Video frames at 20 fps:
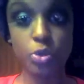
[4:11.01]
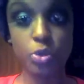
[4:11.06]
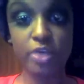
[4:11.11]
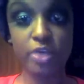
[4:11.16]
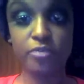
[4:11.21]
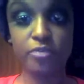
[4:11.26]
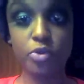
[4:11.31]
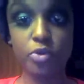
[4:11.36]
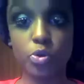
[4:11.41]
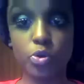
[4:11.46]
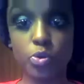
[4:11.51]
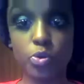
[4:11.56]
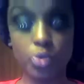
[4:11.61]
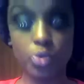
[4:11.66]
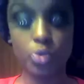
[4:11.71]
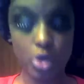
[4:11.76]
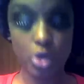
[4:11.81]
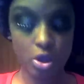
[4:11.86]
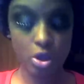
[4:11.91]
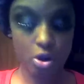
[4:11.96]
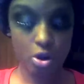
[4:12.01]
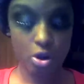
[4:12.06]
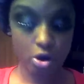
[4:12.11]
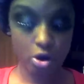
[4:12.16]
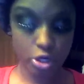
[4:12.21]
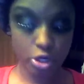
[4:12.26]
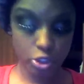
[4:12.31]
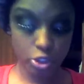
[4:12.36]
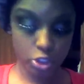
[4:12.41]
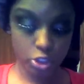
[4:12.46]
If you
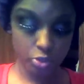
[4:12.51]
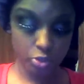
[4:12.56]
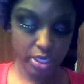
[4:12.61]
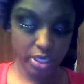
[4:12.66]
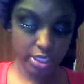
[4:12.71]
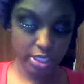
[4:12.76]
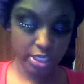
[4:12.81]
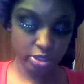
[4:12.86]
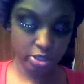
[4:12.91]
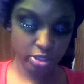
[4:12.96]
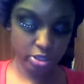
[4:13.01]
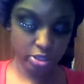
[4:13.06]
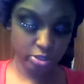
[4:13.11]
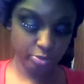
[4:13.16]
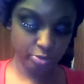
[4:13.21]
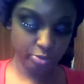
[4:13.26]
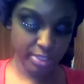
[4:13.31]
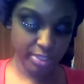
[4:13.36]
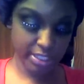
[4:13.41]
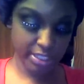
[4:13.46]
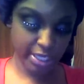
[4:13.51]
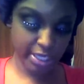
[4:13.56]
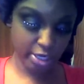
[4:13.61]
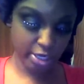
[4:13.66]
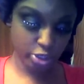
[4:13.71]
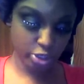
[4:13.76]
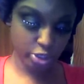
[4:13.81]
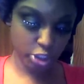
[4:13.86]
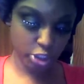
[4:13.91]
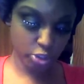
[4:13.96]
are new to it and you're a little bit scared,
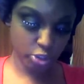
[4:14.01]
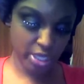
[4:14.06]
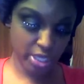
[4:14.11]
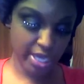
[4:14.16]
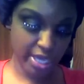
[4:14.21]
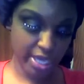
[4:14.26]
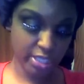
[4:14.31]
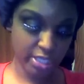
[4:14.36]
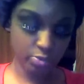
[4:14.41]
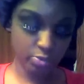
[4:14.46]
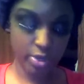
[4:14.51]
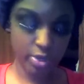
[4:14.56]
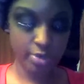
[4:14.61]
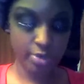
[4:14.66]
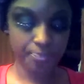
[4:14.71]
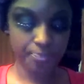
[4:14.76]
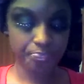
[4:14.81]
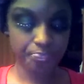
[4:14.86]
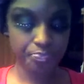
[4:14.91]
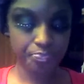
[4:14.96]
you can do that as well.